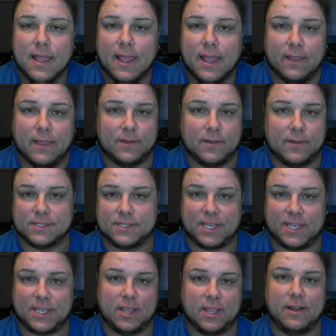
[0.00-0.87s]
If you're
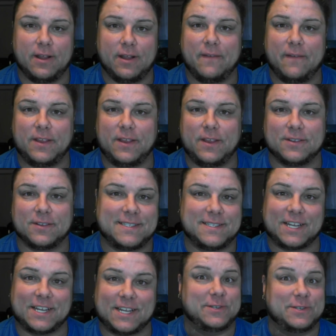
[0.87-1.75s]
secure enough in your
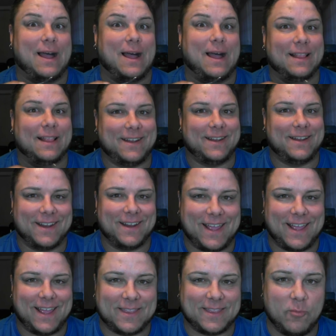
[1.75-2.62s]
sexuality to
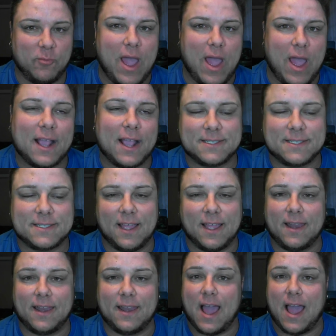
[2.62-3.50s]
get them waxed,
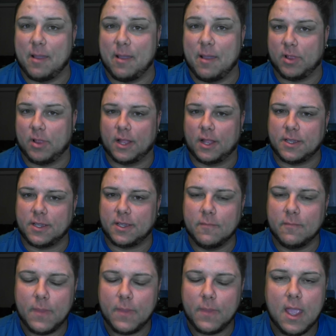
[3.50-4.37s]
then I applaud
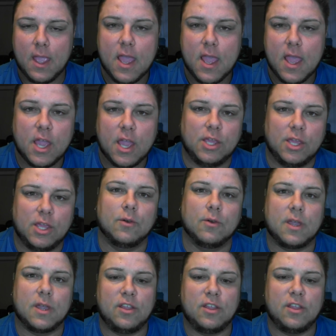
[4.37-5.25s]
you. You
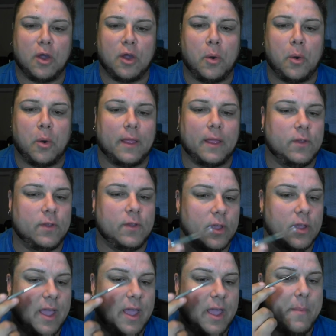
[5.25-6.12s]
can go, if you
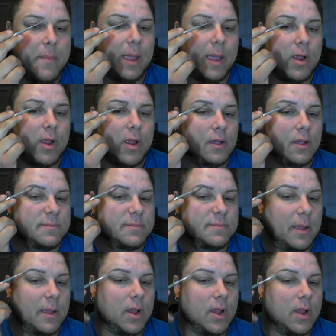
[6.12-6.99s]
look at my
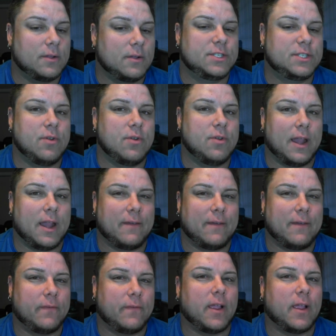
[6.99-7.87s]
brows do not
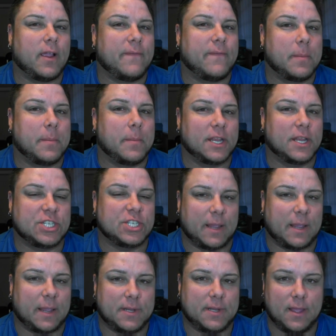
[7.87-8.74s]
have a very feminine
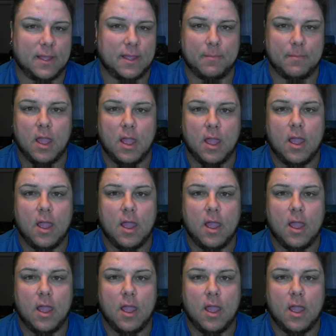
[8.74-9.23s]
shape to them.